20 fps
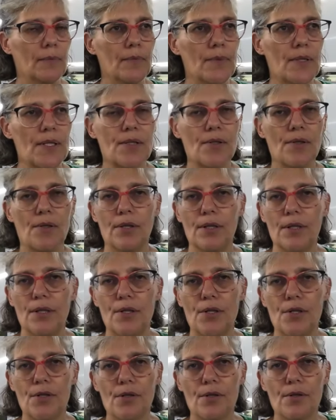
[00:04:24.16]

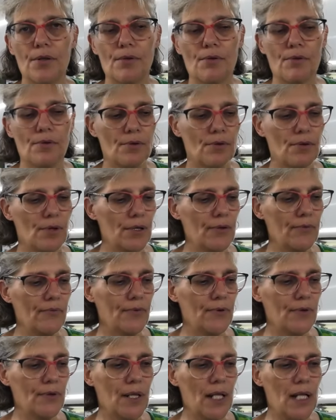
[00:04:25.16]
storage, or
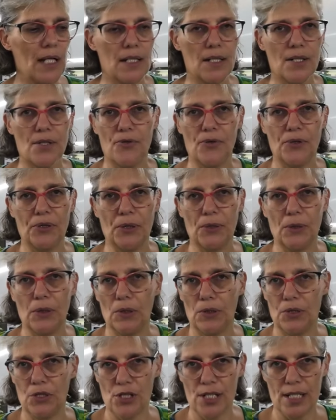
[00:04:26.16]
if you can sort out
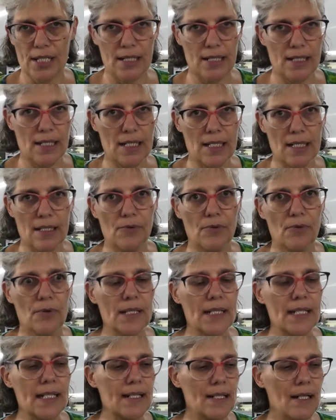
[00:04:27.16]
logistics and all
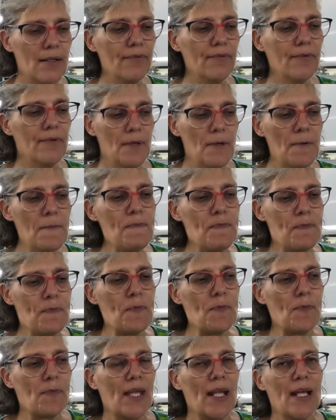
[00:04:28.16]
that stuff.
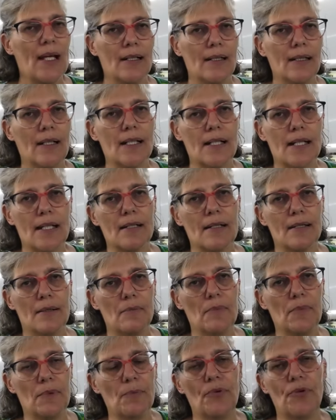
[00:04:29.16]
That's a
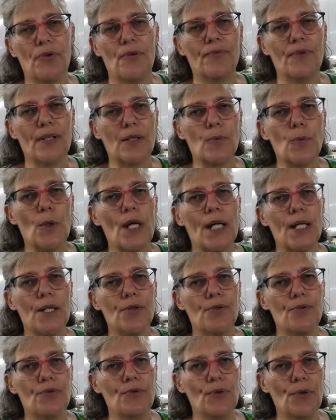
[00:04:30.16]
perfect way
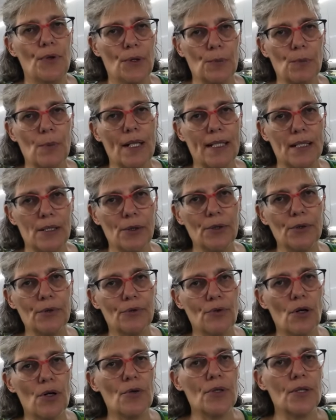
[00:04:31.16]
to earn money on the
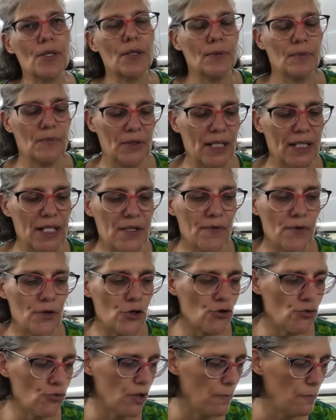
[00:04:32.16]
road, that's for
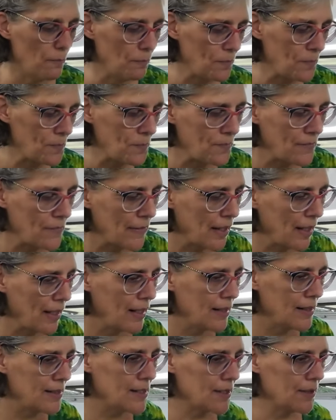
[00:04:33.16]
sure.
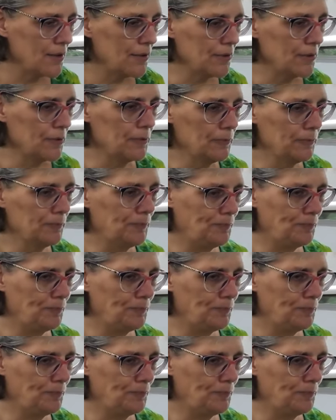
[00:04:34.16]
So